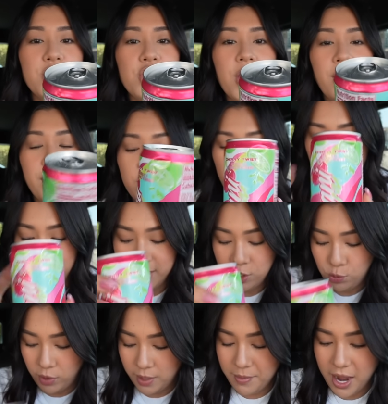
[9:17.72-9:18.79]
Cherry Twist,
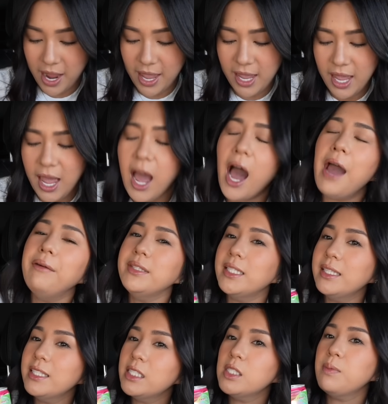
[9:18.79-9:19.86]
one of my, I would say
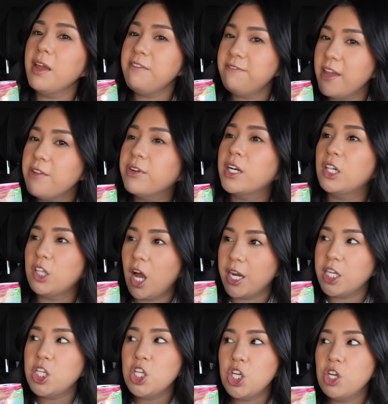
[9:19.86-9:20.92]
this is my favorite
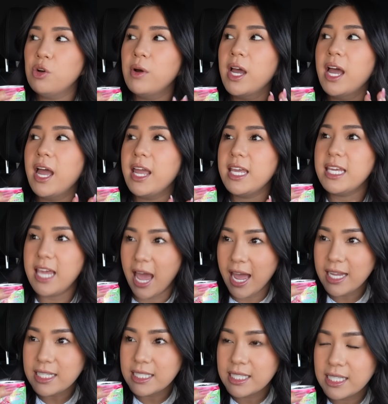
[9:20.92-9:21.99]
Alani Nu
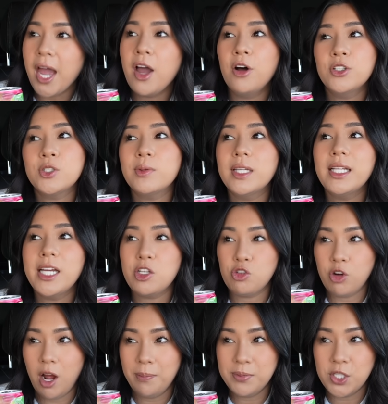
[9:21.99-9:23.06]
yet. I also really like
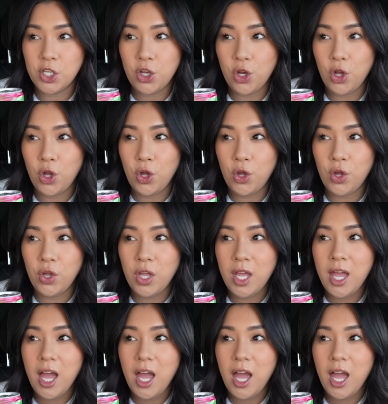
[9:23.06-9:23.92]
Tropsicle.